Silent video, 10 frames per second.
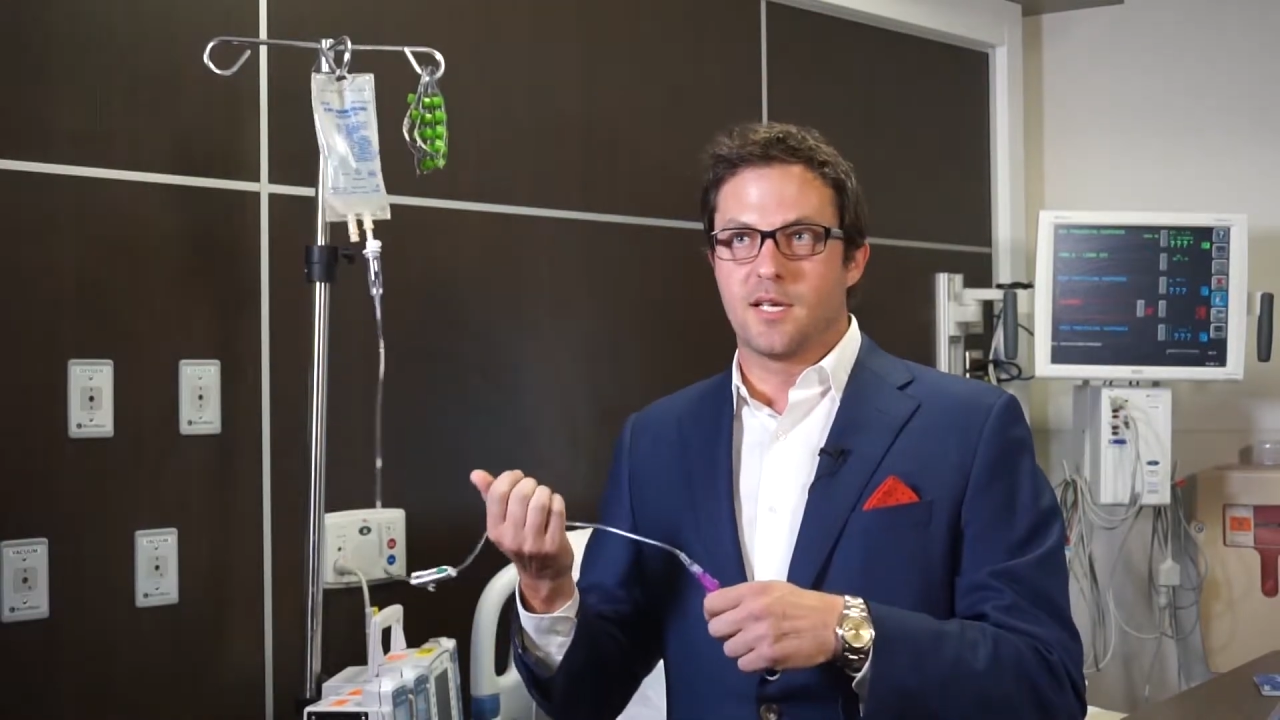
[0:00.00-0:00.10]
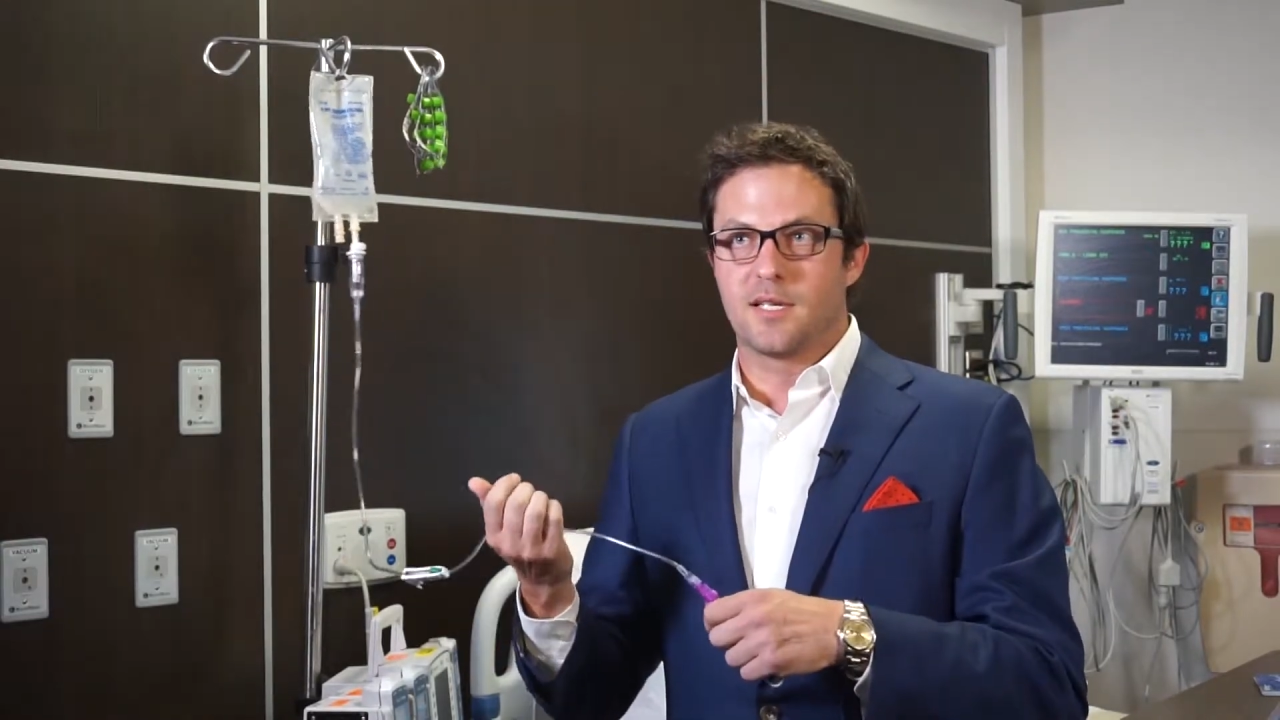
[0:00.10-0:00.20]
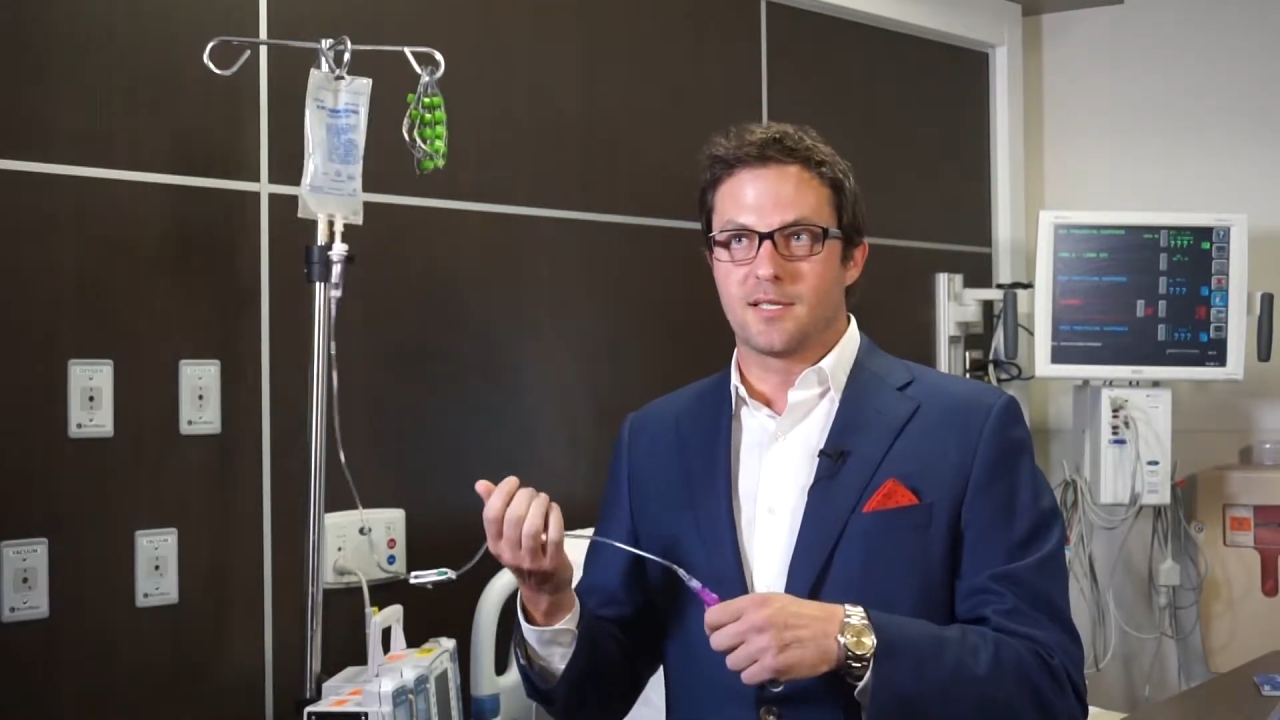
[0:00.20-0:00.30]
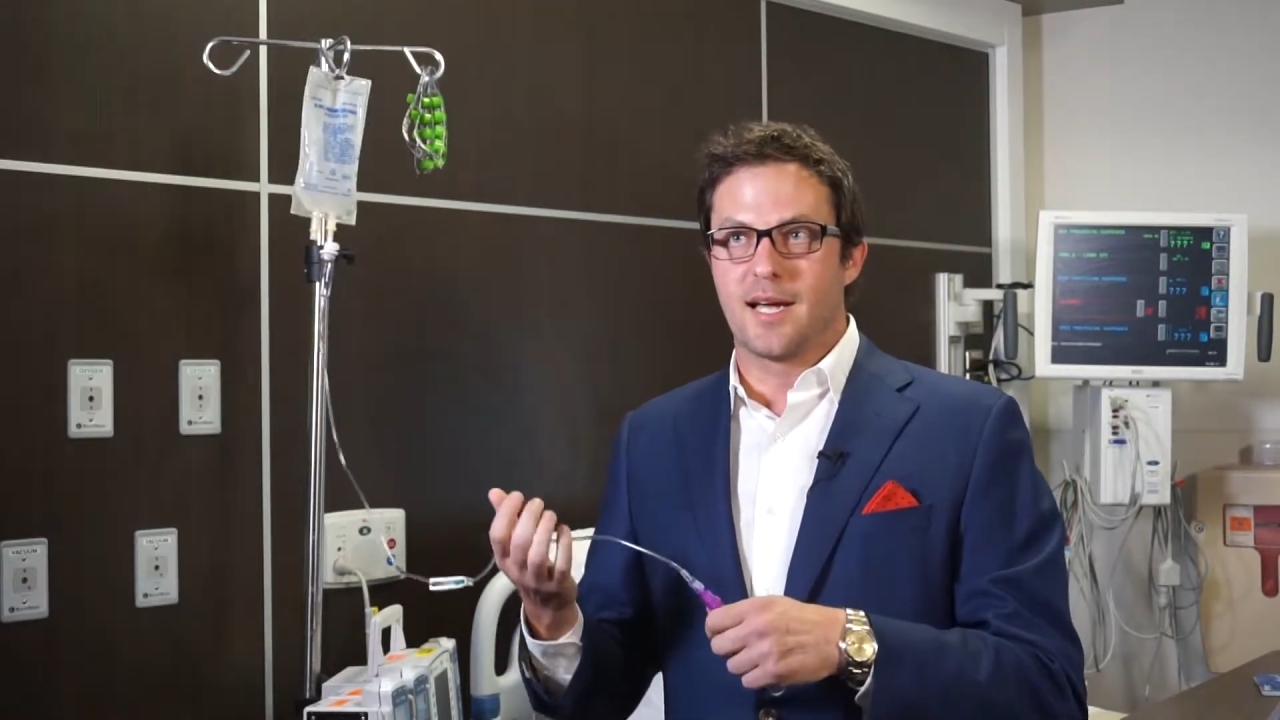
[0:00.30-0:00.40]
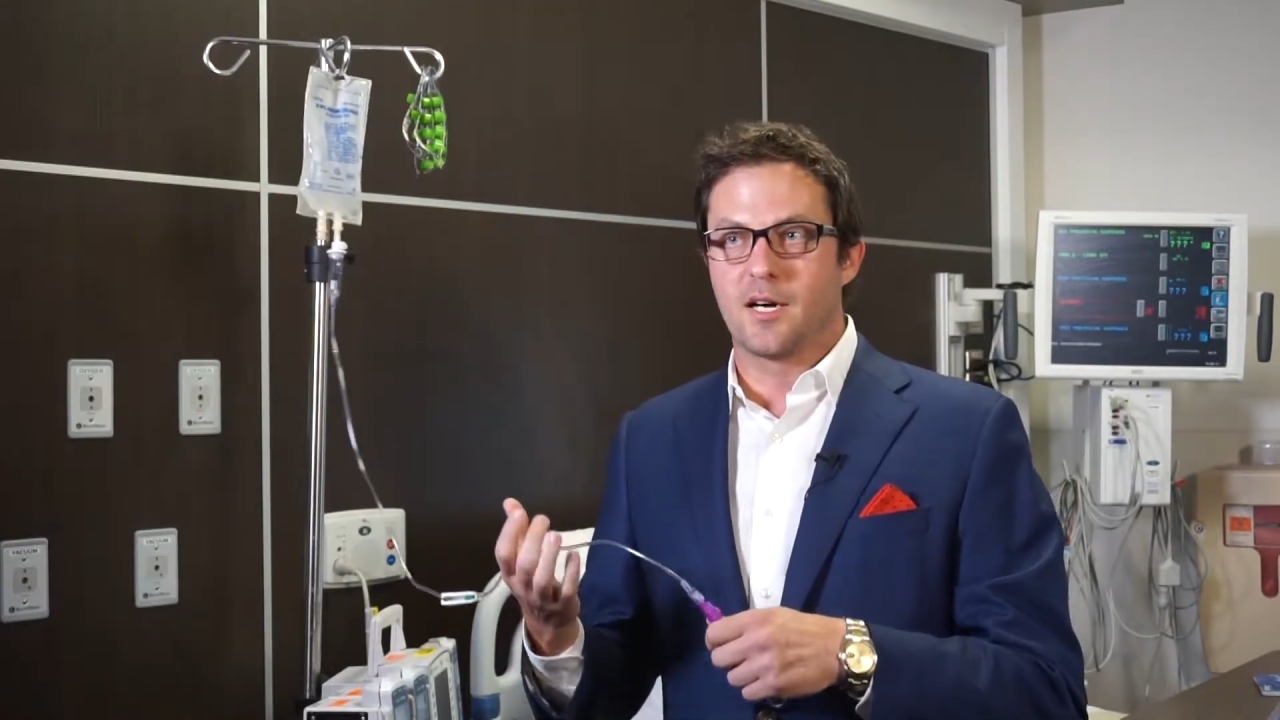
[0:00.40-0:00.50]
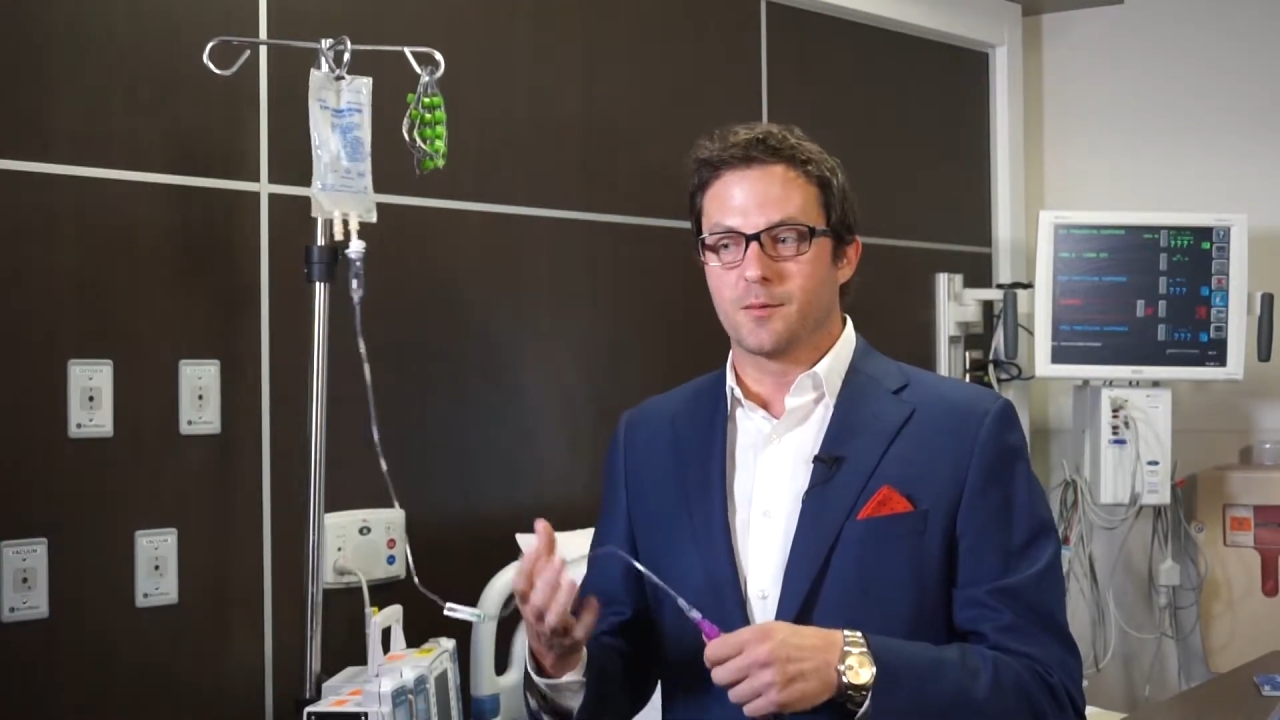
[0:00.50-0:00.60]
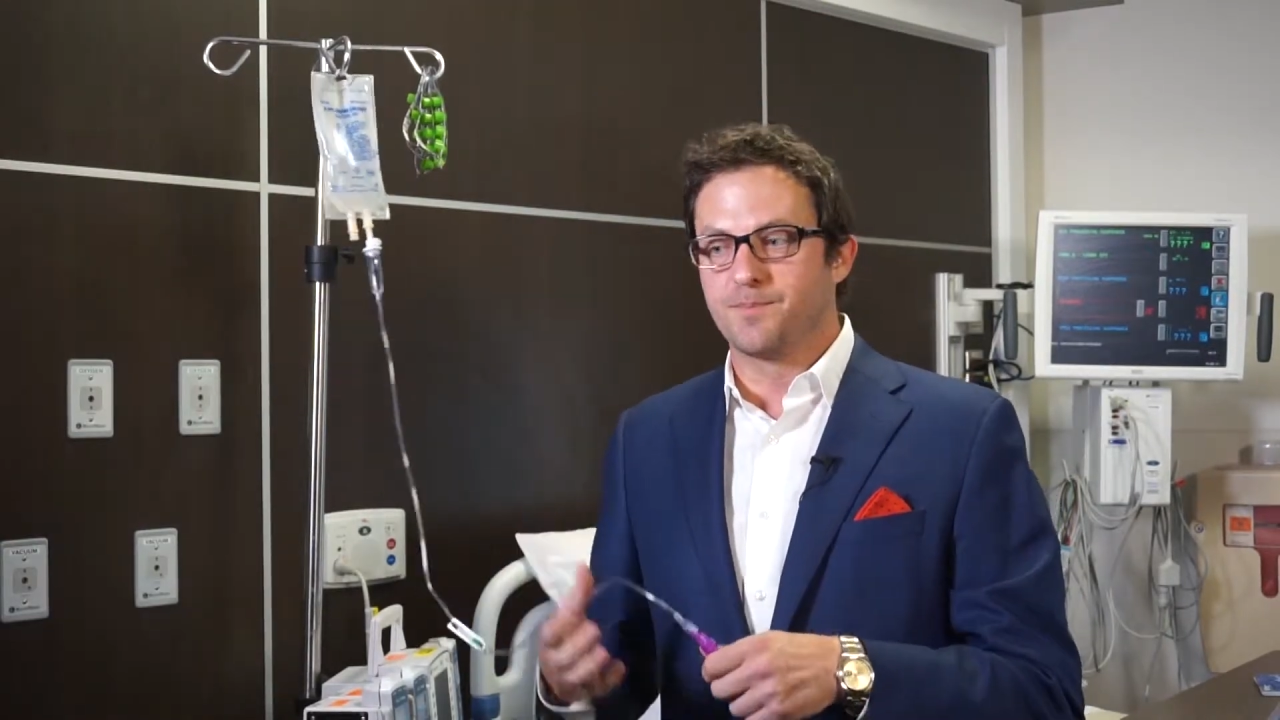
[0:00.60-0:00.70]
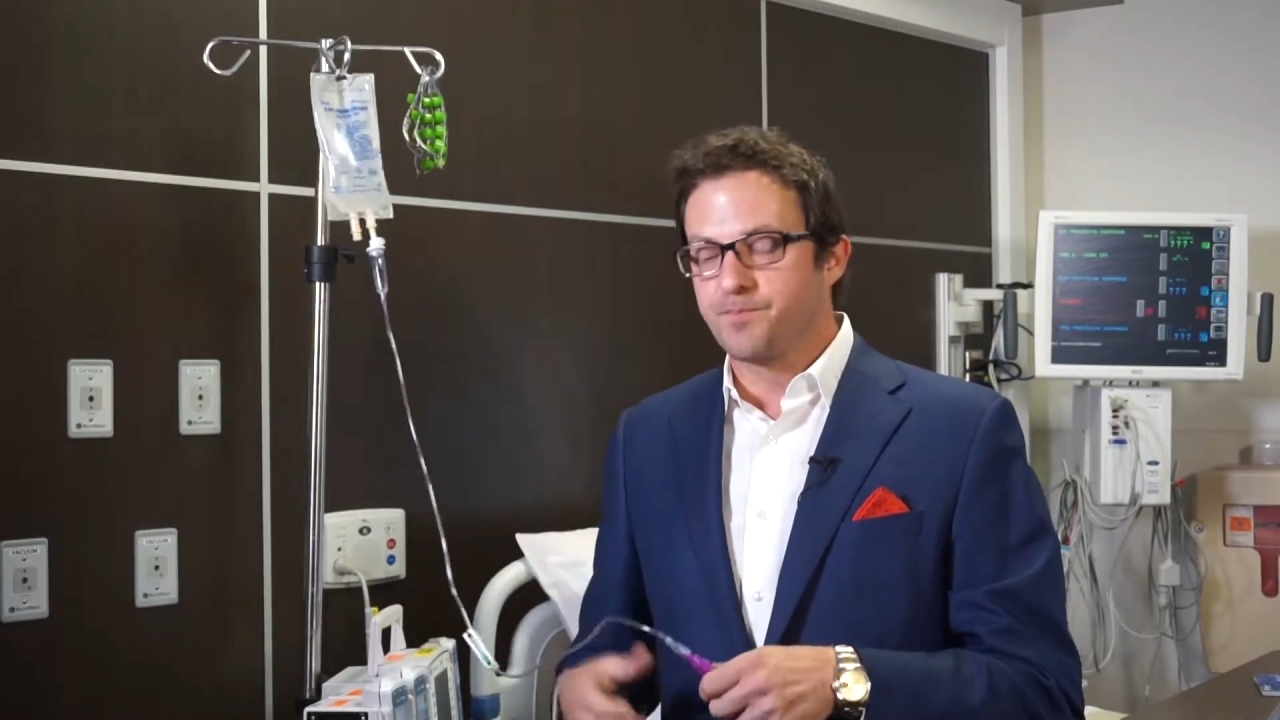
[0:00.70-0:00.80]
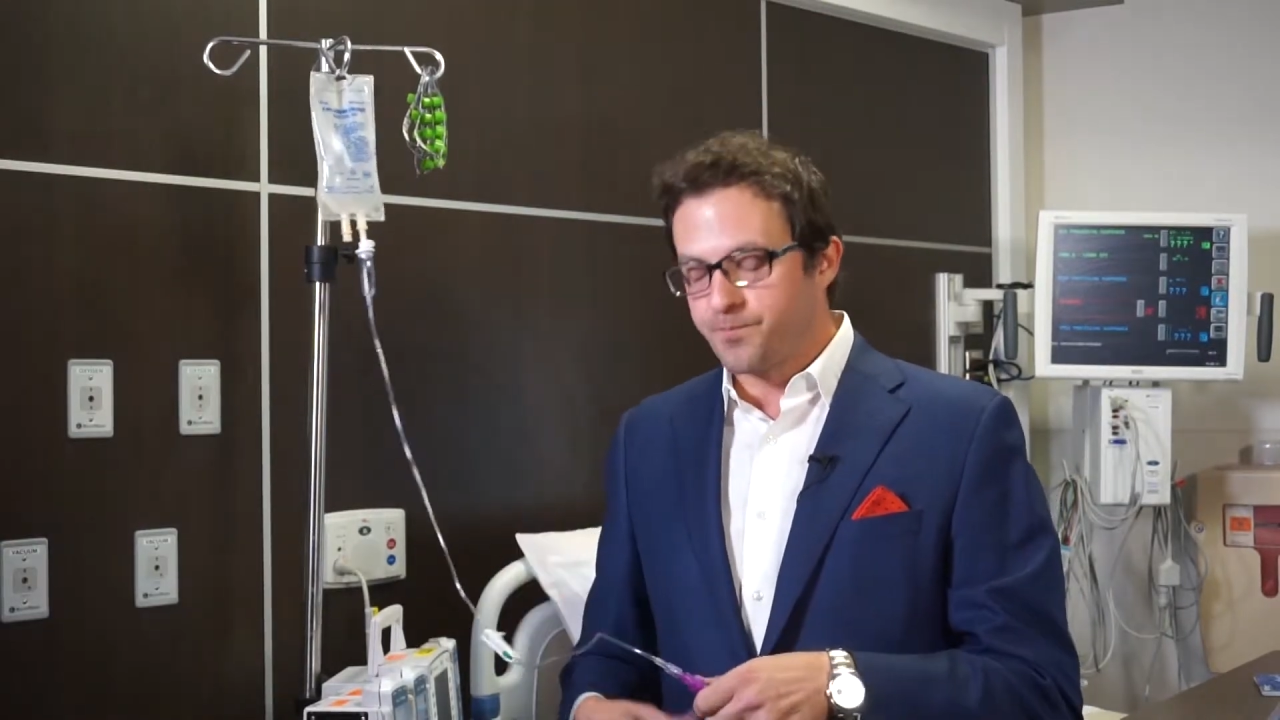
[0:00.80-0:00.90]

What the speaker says: things out.